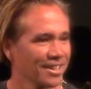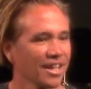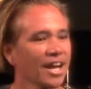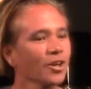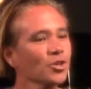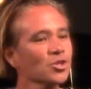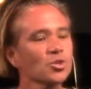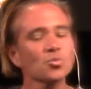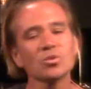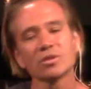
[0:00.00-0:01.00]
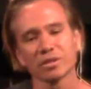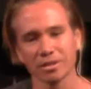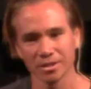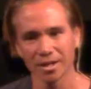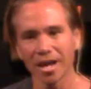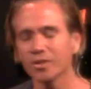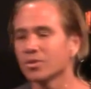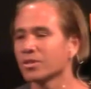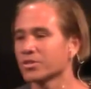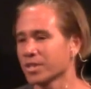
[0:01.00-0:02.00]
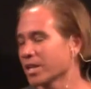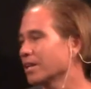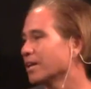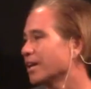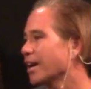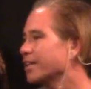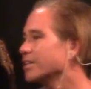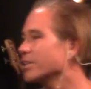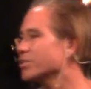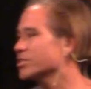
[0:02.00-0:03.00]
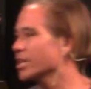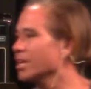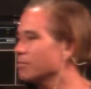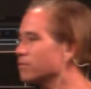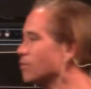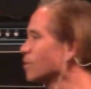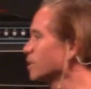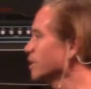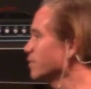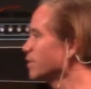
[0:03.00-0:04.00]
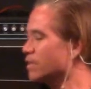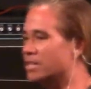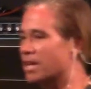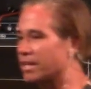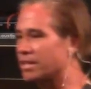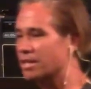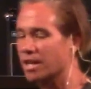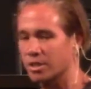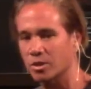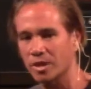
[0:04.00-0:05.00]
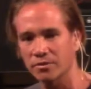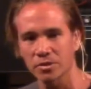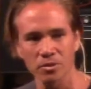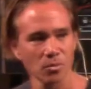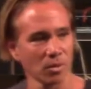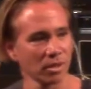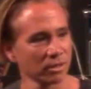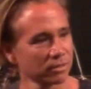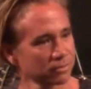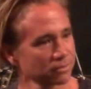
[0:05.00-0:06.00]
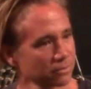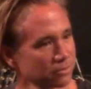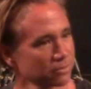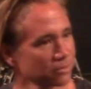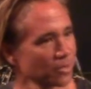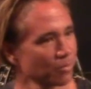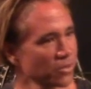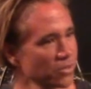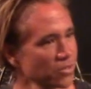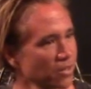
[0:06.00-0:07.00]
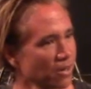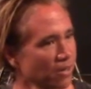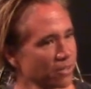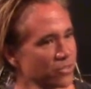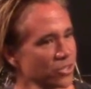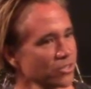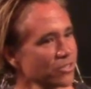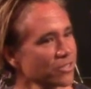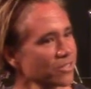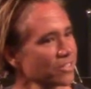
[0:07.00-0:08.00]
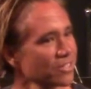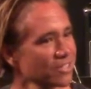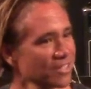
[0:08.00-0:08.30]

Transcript: How does this work? I don't understand. I didn't understand before leaving the 99 to go after the one. But this is the heart of Jesus.